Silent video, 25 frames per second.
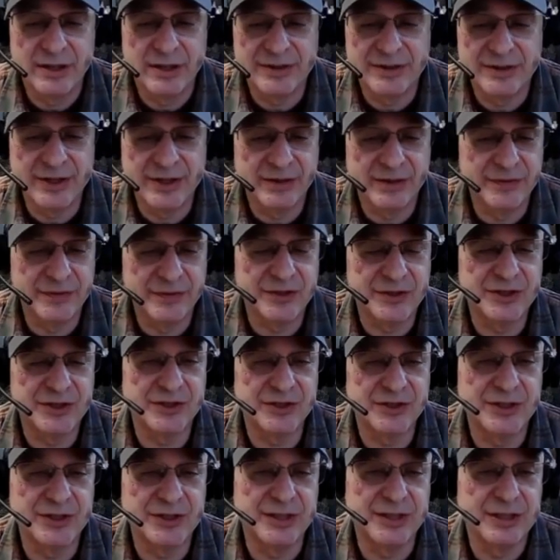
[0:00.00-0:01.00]
They sell for
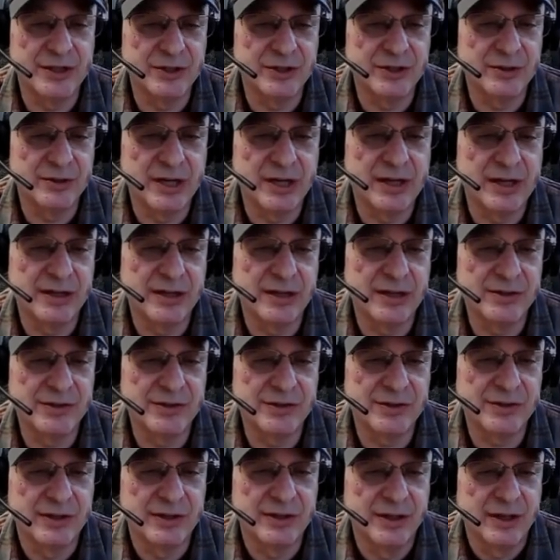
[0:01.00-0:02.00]

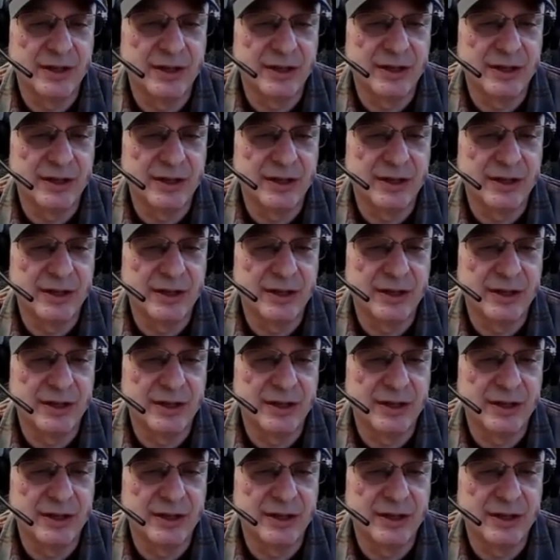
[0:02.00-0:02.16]
$1,600.